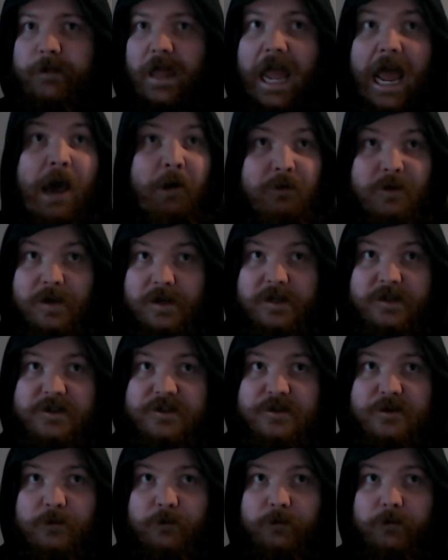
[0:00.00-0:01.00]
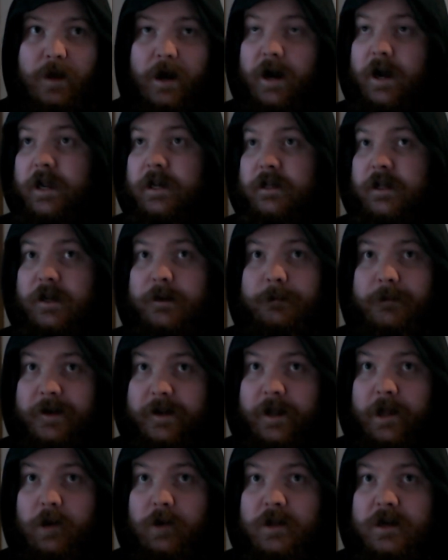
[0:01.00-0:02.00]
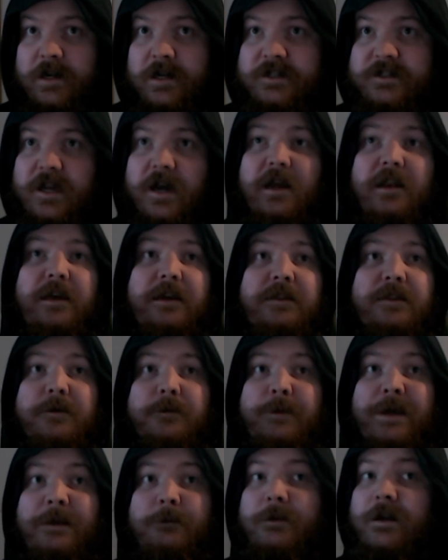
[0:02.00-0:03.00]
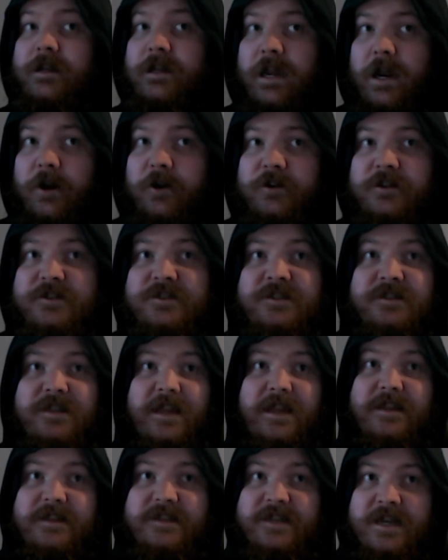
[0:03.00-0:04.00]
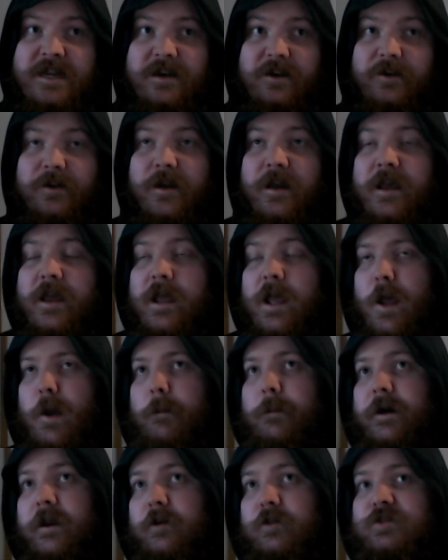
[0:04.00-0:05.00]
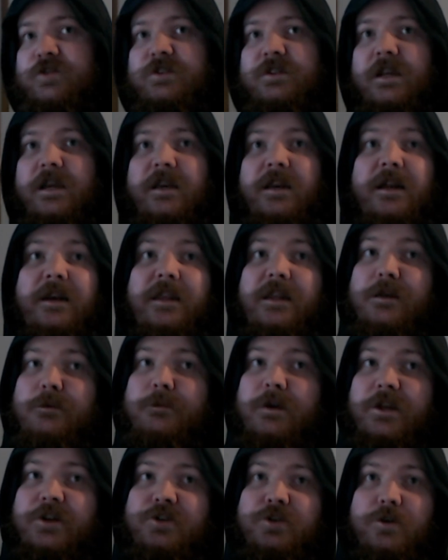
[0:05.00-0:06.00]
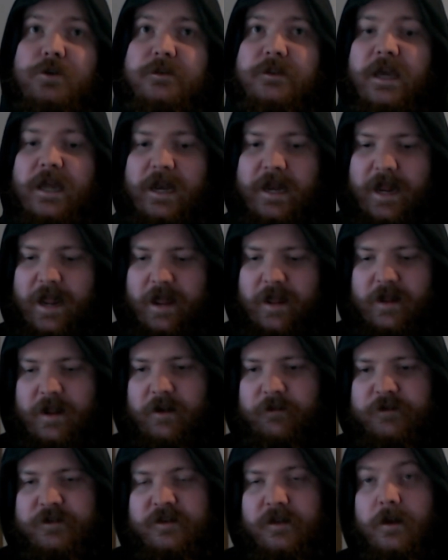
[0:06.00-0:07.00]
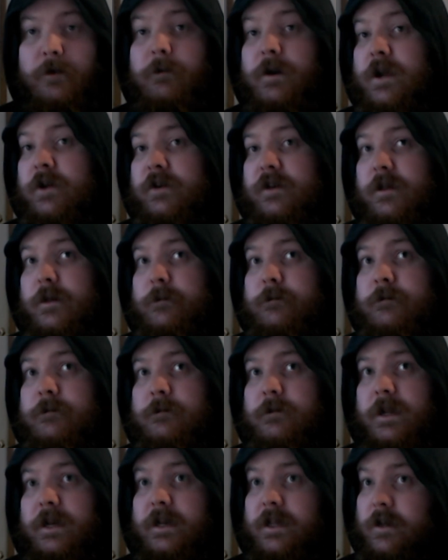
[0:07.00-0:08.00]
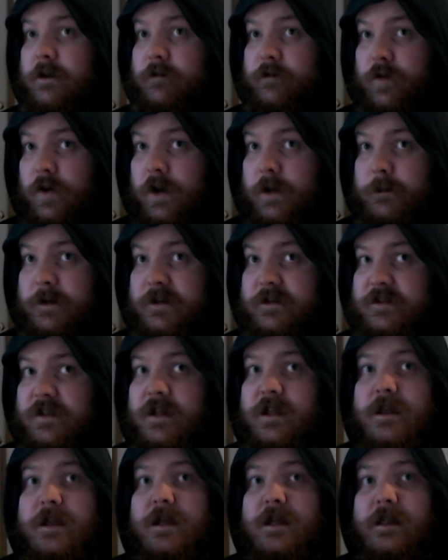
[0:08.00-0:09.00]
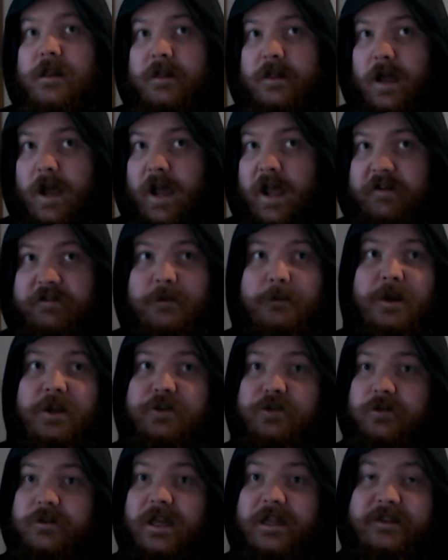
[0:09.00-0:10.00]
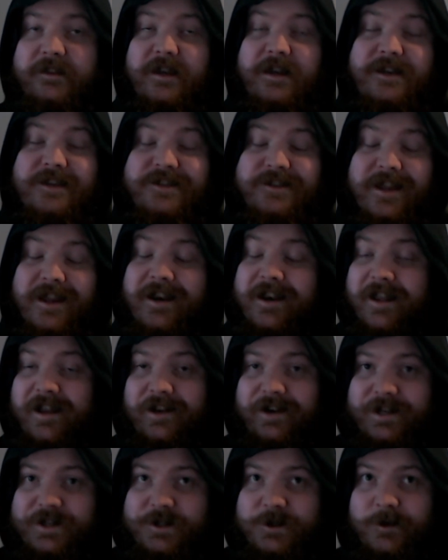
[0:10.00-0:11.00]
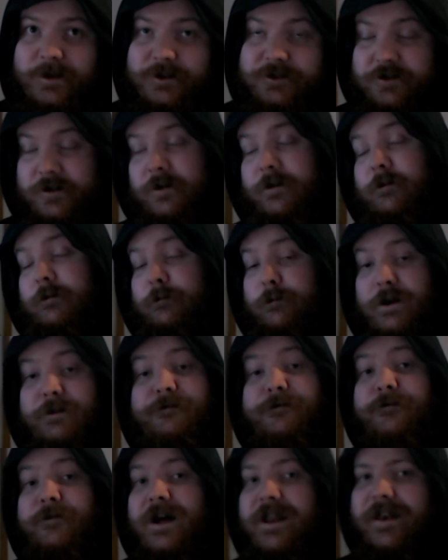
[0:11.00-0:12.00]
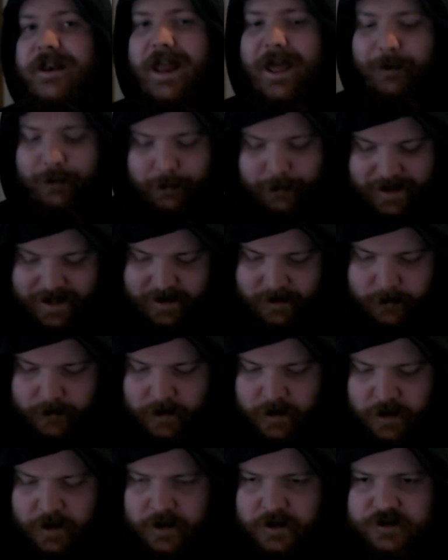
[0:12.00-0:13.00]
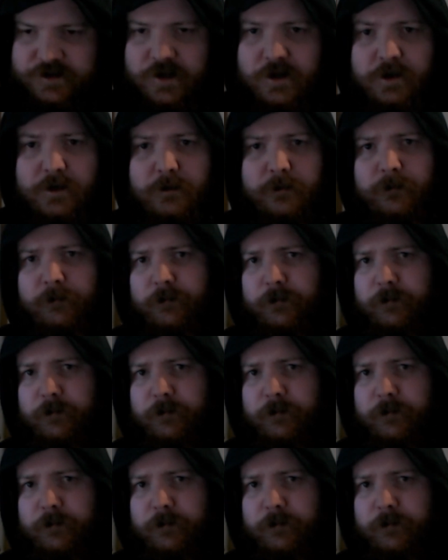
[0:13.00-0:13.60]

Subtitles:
outlines. I like my outlines. I like to make my characters stand out. But also yet, I need to make sure that everything around them in the environment, I have to make sure that they stand out as well. So what fun that will be. So